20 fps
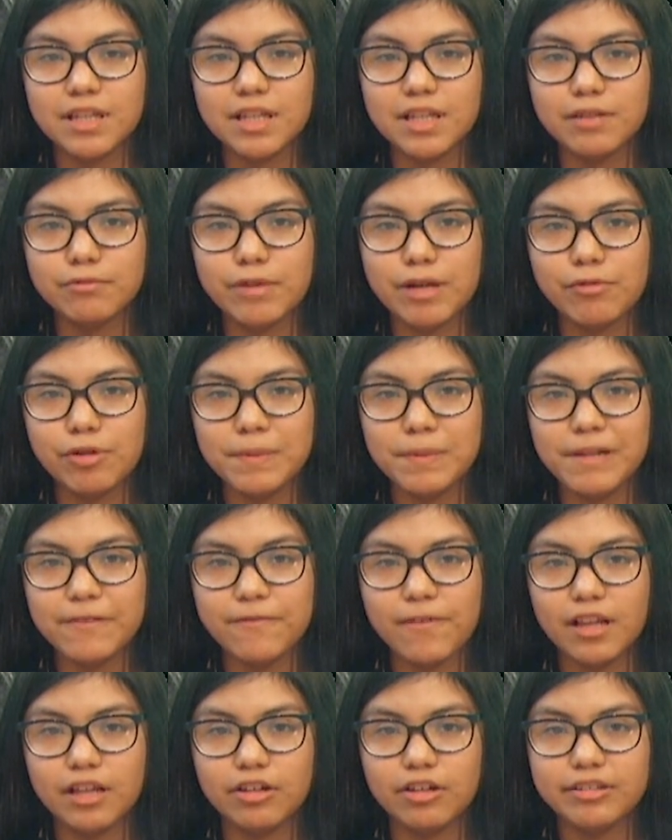We will be
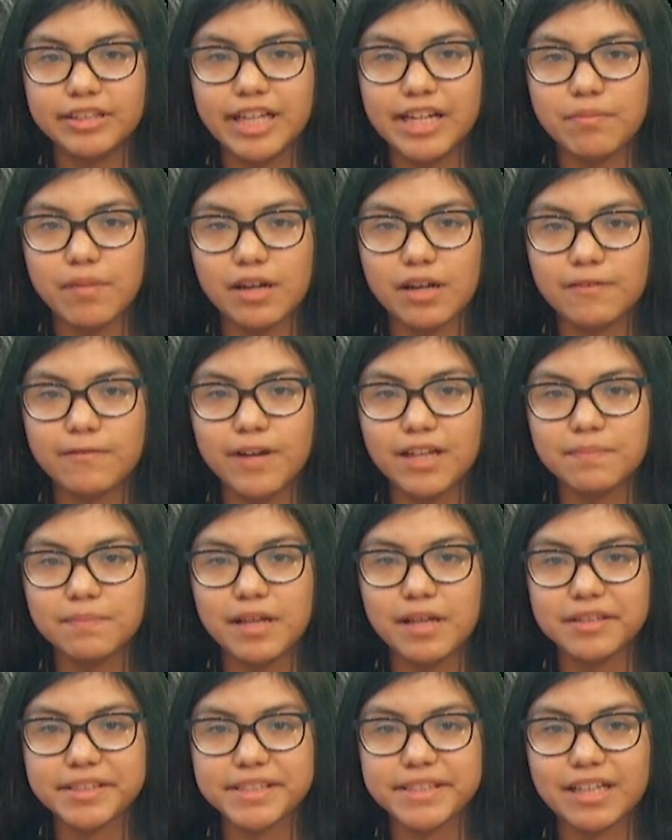following a modified
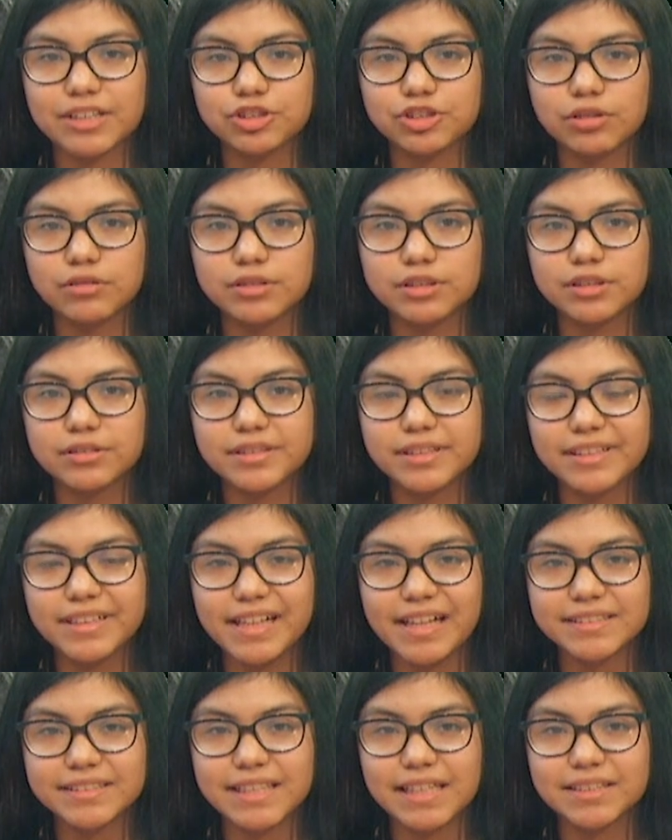bell schedule due to
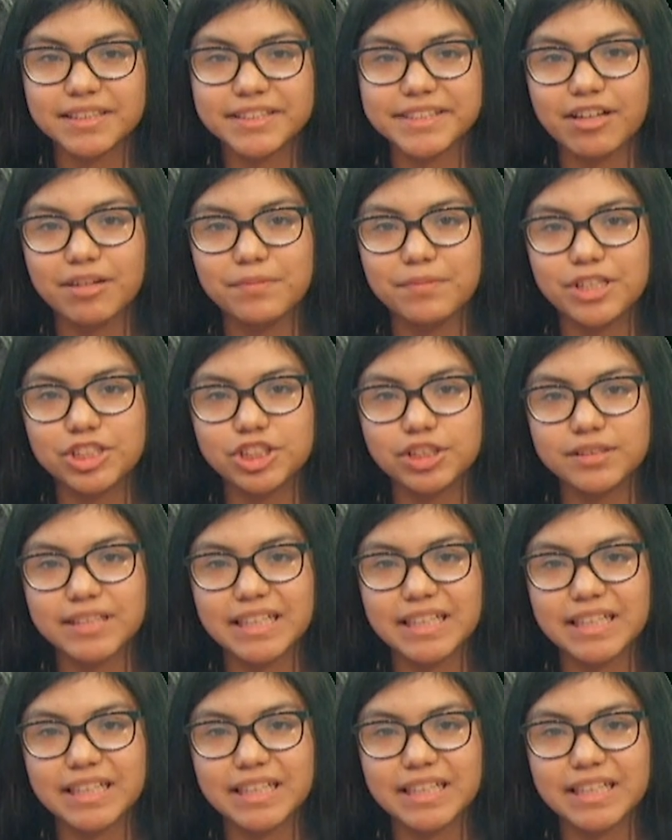the attendance celebration